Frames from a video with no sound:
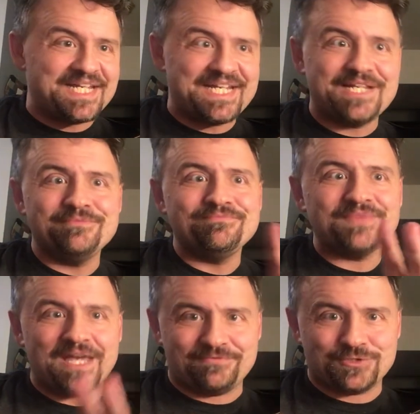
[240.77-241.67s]
E,
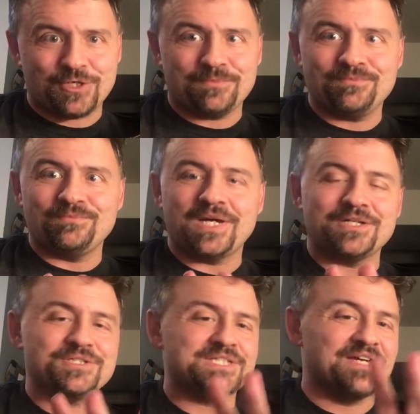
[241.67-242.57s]
F sharp
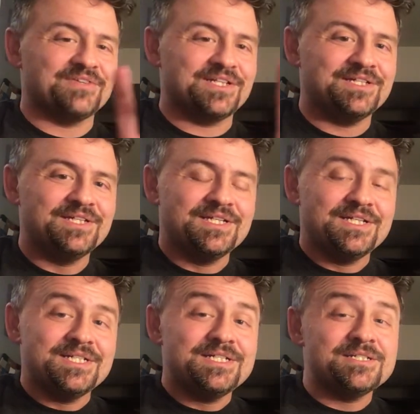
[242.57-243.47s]
minor 7,
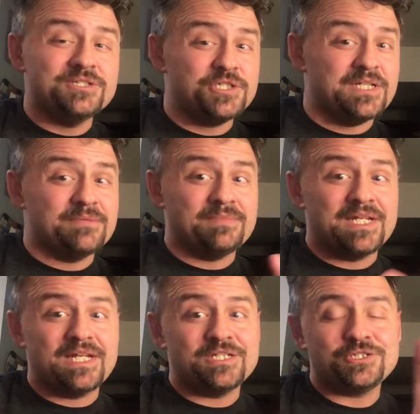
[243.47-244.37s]
G
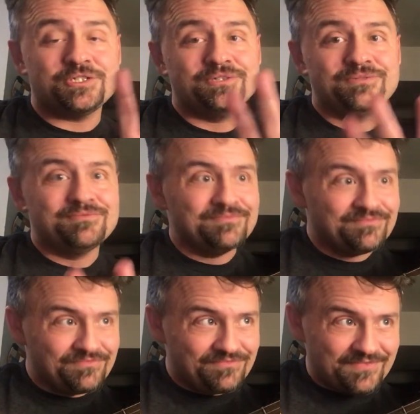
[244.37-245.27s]
diminished,
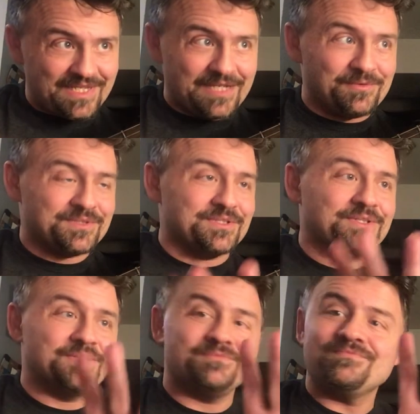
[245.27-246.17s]
E with
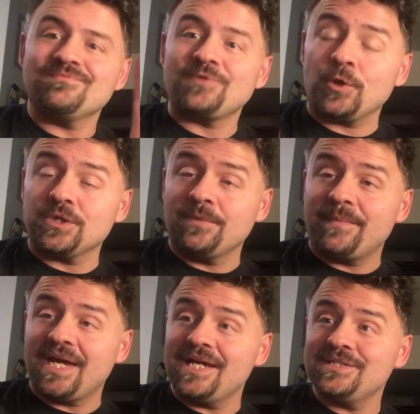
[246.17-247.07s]
the 3rd in the
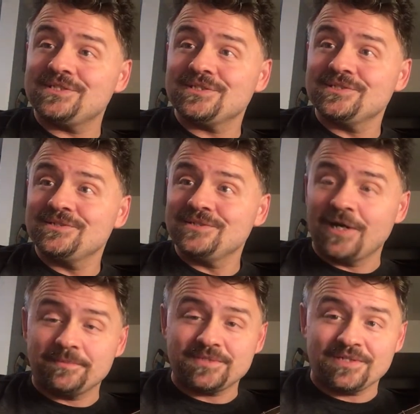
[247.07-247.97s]
bass,
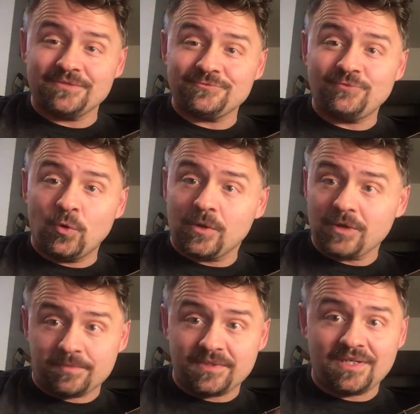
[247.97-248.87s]
up to 4,
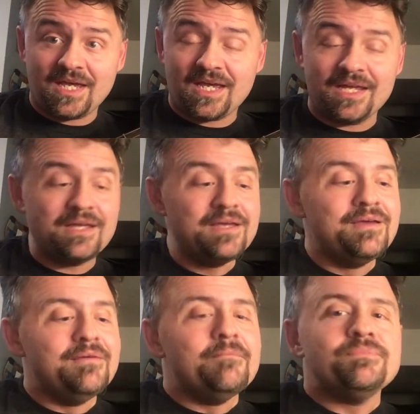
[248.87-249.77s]
up the A,
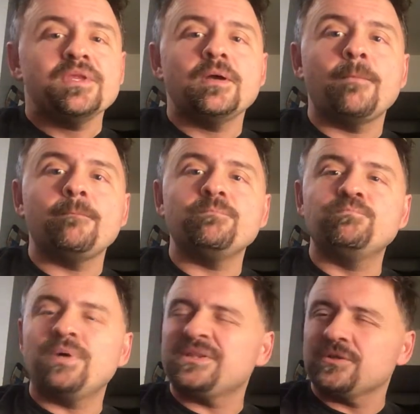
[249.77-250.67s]

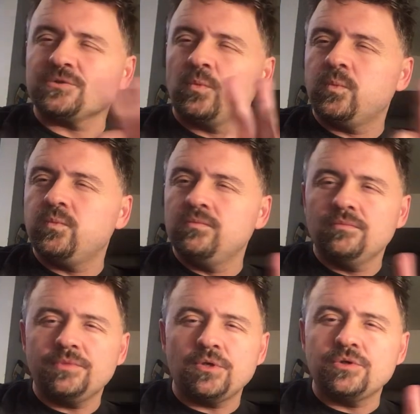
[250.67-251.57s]
but there's,
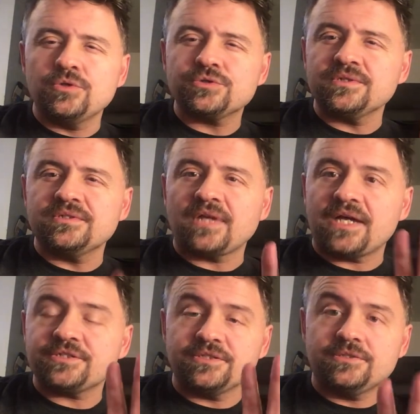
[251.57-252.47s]
you usually
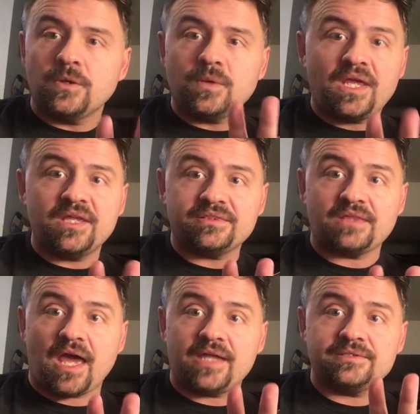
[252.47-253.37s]
actually don't hit
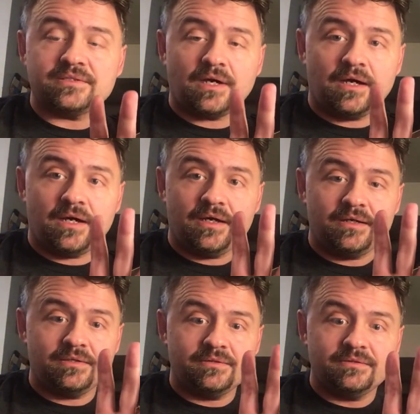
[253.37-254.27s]
that
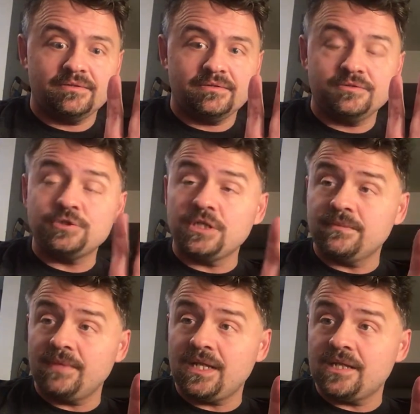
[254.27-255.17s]
G
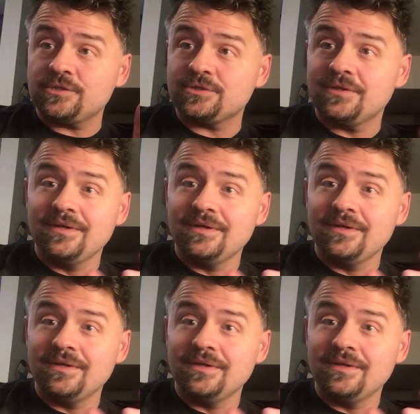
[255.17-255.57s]
diminished